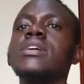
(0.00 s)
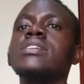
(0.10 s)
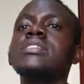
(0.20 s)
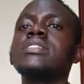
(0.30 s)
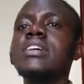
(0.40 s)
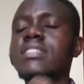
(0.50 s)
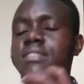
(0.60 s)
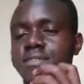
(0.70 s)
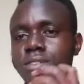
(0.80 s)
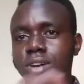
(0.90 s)
take the
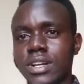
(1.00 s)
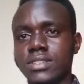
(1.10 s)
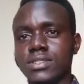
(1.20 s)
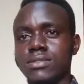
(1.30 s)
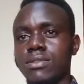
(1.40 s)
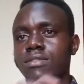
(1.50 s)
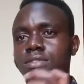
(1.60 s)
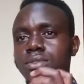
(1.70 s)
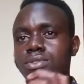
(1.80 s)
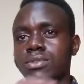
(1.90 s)
focus off
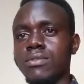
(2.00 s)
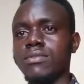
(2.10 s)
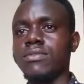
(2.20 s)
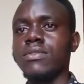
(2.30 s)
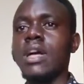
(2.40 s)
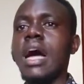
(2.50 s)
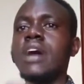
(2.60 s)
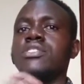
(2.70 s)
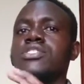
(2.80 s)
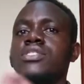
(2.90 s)
yourself
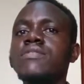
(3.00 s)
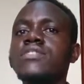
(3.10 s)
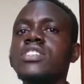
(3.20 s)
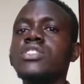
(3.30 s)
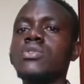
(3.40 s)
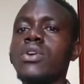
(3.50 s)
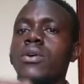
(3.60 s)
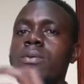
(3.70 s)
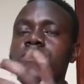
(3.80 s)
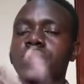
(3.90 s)
and shift it to
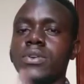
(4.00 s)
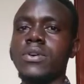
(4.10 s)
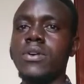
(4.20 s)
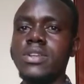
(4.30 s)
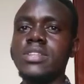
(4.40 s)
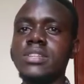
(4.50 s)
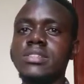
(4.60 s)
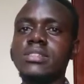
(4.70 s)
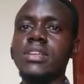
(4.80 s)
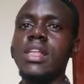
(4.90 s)
your
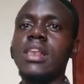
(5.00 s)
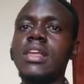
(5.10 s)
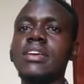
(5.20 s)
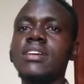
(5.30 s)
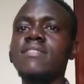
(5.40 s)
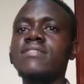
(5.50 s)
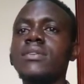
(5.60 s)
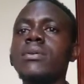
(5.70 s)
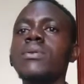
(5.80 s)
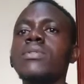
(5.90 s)
audience. Like
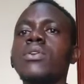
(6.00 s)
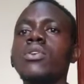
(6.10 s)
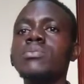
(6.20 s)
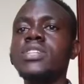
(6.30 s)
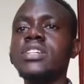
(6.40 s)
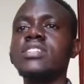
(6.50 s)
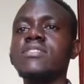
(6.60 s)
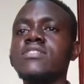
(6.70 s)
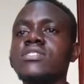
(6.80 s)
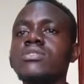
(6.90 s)
after all, the objective
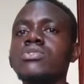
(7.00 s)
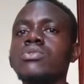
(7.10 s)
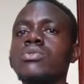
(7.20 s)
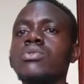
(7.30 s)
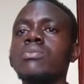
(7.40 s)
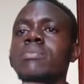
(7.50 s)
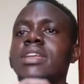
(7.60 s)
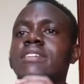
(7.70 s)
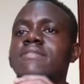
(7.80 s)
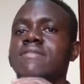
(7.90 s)
is not to
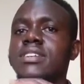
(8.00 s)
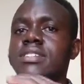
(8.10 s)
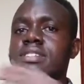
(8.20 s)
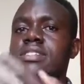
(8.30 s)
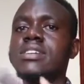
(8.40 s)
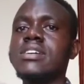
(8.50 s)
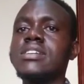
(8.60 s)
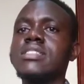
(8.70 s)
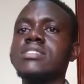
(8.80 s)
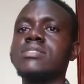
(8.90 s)
benefit
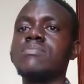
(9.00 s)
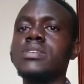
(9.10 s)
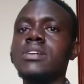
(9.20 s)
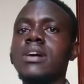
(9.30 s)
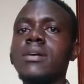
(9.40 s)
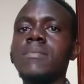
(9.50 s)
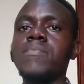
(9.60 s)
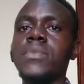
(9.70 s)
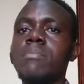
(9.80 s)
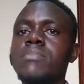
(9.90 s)
the speaker
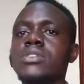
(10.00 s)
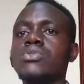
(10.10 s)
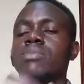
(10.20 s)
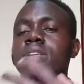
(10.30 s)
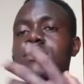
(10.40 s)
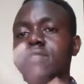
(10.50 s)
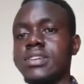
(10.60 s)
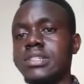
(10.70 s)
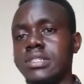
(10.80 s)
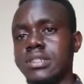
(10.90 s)
but to
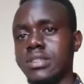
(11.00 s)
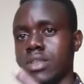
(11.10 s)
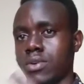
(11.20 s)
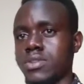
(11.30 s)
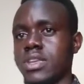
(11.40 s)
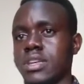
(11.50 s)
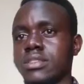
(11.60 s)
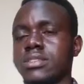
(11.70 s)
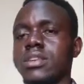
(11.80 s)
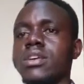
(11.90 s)
benefit the
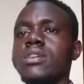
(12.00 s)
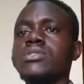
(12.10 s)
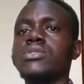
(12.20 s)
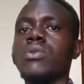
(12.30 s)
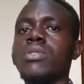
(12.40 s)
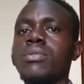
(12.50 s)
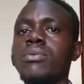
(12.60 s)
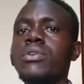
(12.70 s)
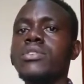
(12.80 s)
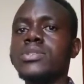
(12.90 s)
audience. So
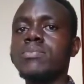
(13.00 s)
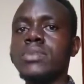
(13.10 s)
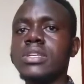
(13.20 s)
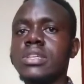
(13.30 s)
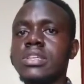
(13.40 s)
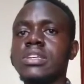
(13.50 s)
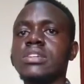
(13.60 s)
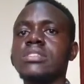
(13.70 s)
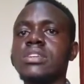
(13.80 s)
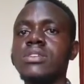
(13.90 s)
through your speaking
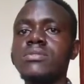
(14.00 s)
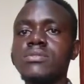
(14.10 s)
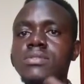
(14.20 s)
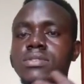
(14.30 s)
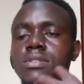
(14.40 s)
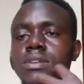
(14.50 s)
skills,